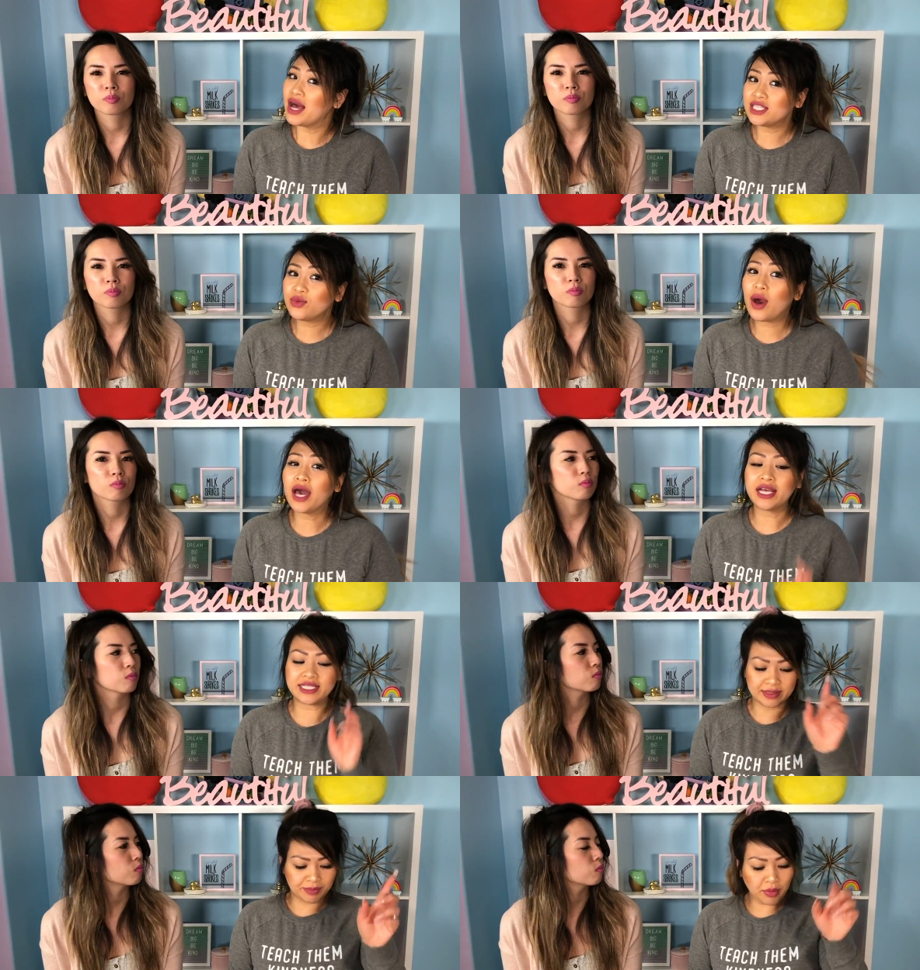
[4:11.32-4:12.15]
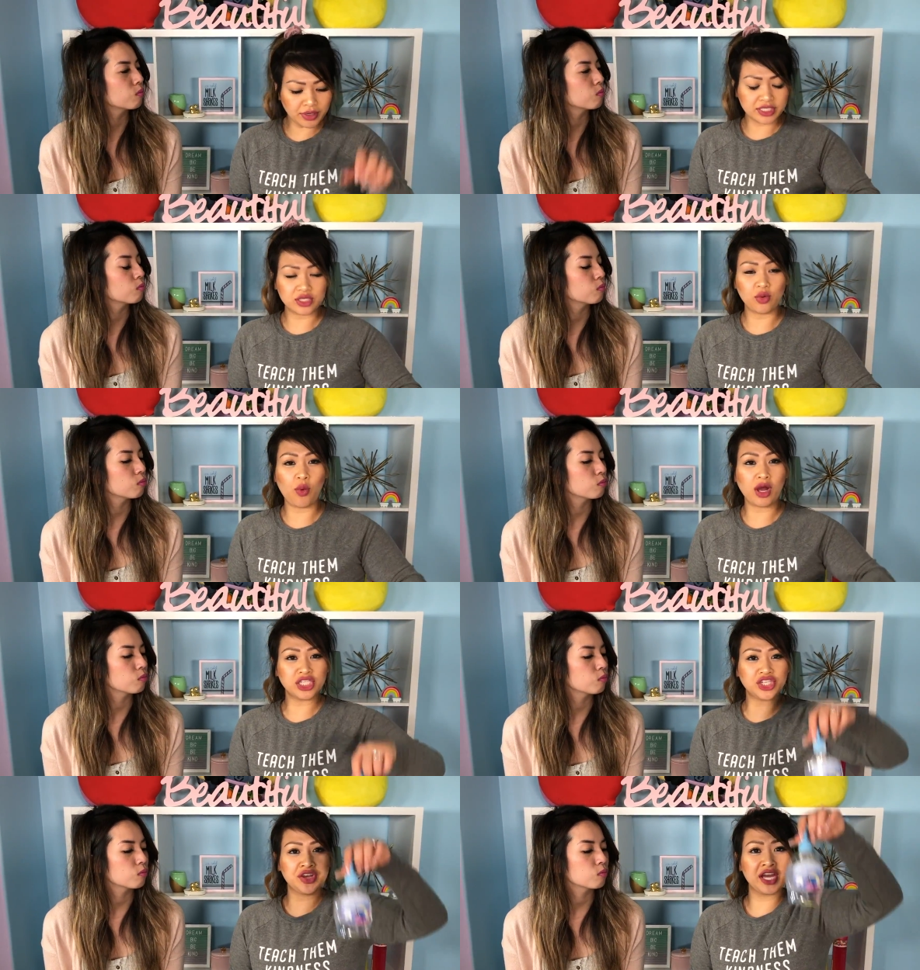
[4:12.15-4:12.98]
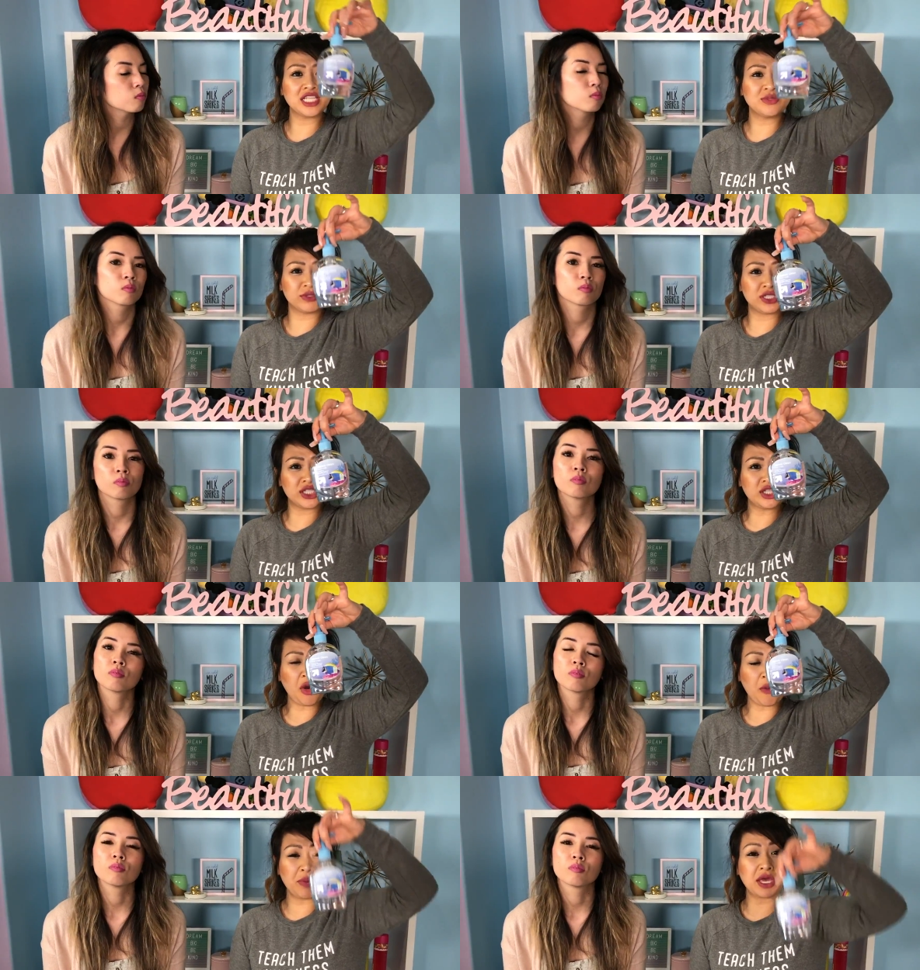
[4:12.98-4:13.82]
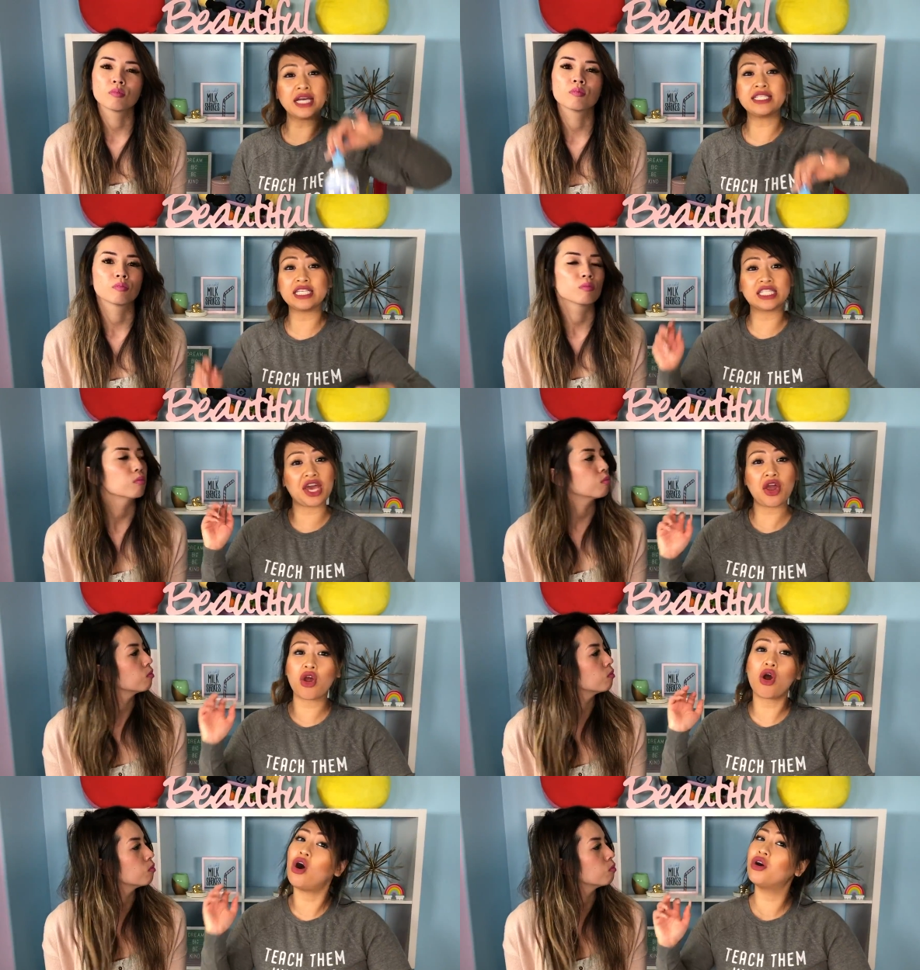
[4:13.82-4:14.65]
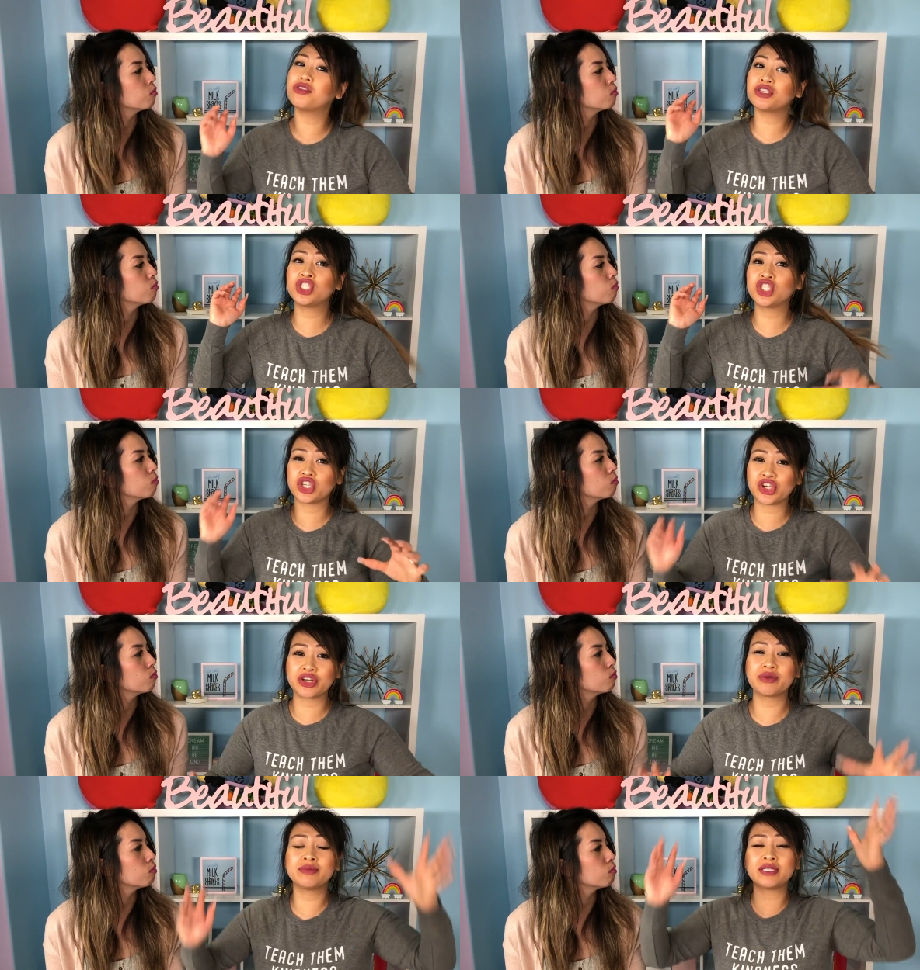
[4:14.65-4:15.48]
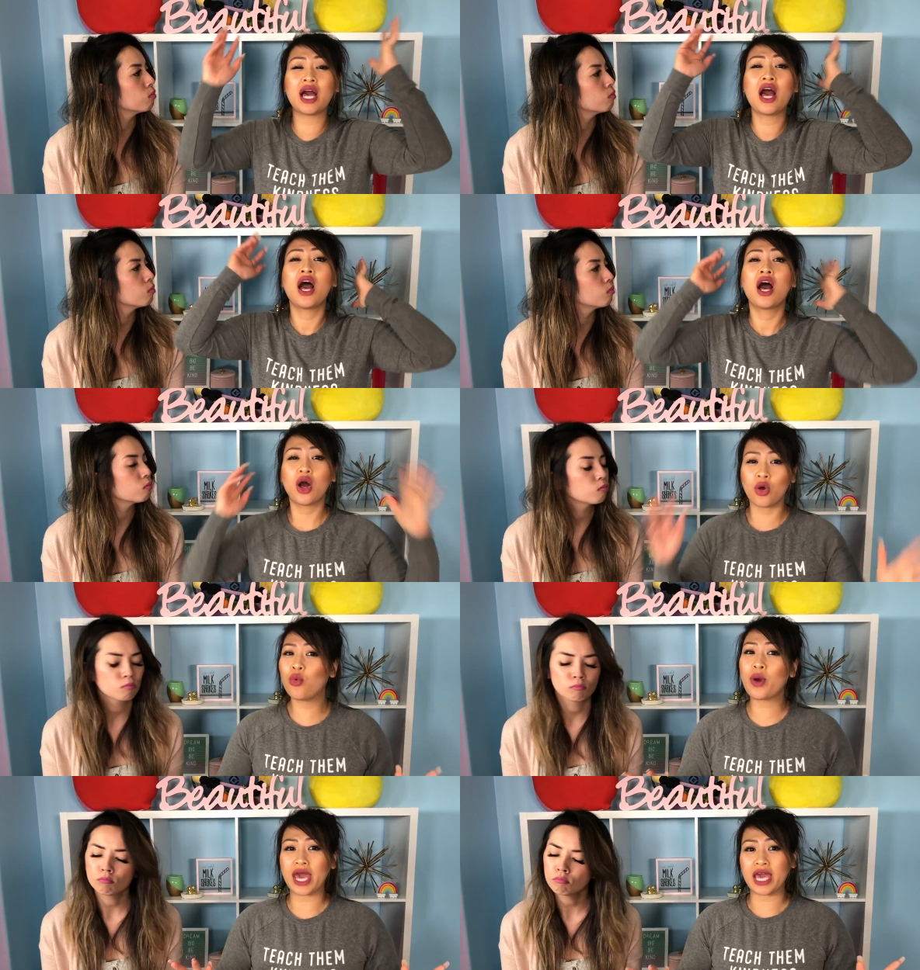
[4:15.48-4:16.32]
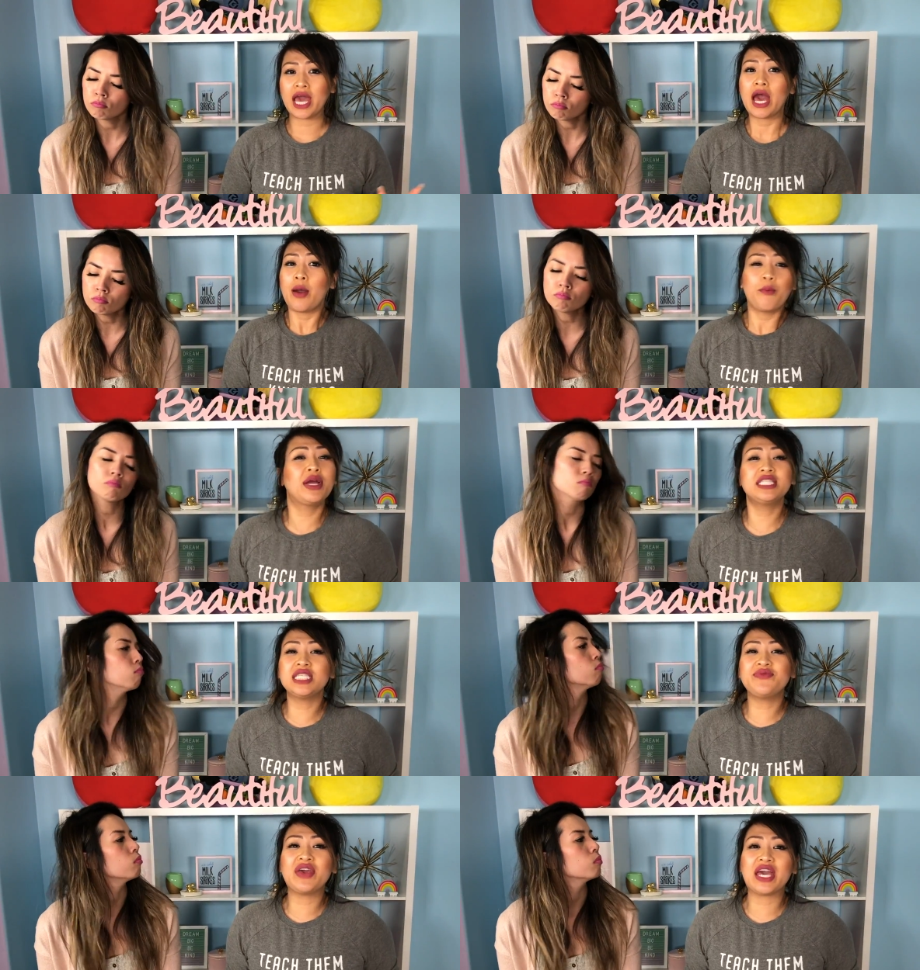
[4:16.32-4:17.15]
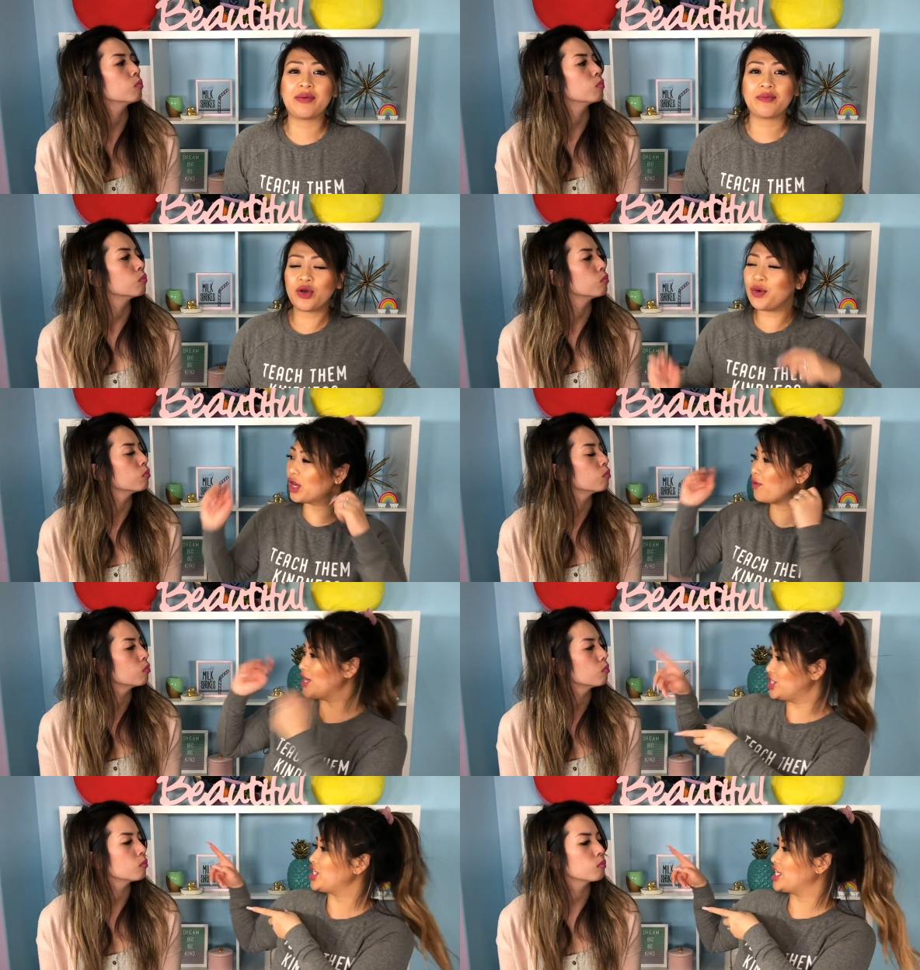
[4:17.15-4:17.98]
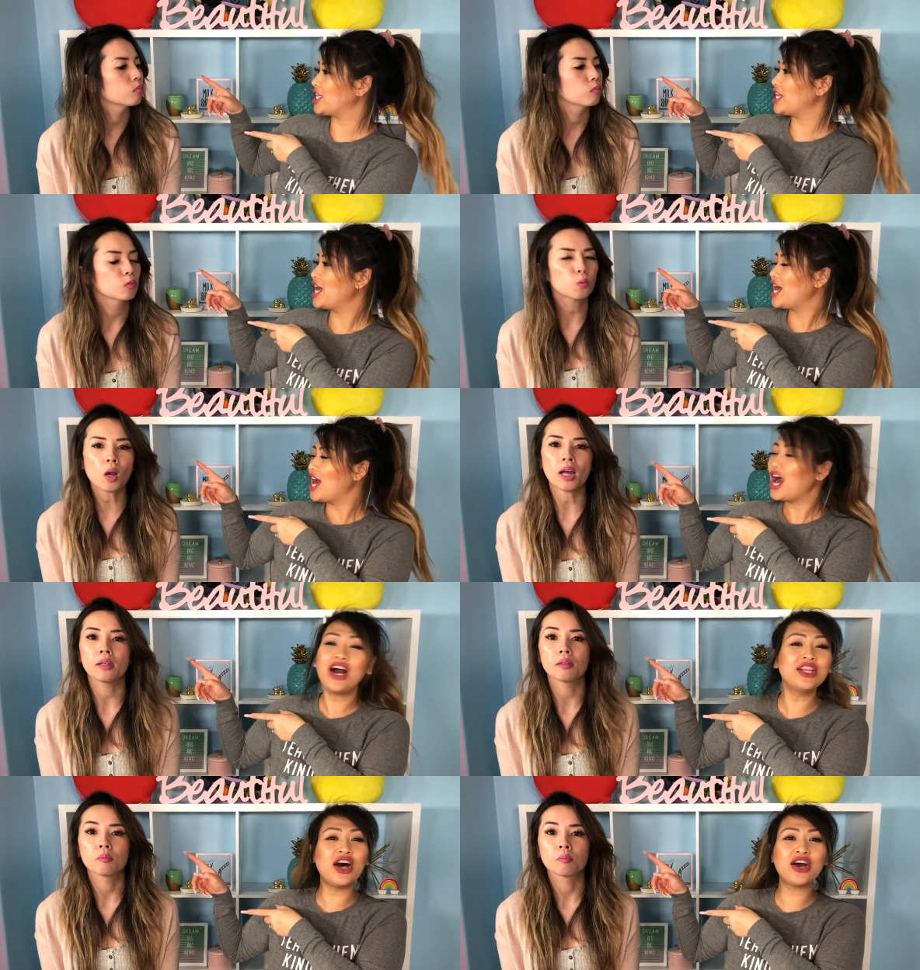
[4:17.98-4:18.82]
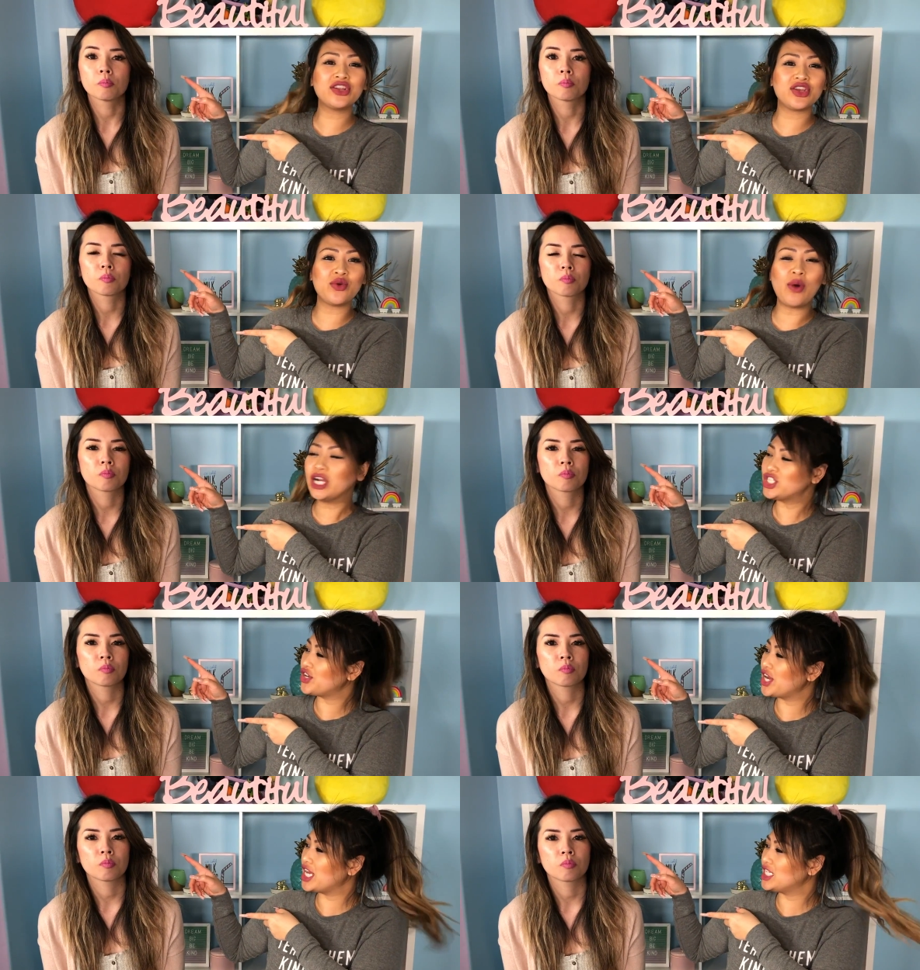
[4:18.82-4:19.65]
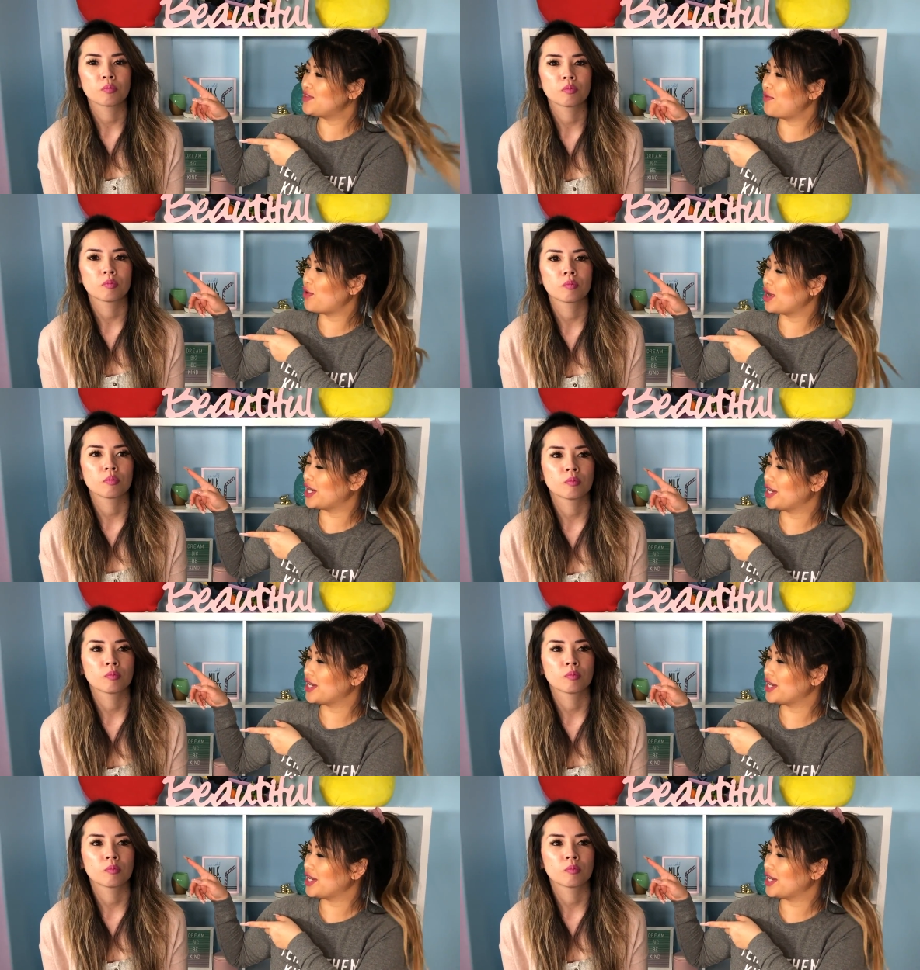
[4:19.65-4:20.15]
Speaker 1: That's why it's important to wash your hands with soap because it scares all the germs away. Mm -hmm. Princess Pham, quick question. What? How long do you wash your hands for?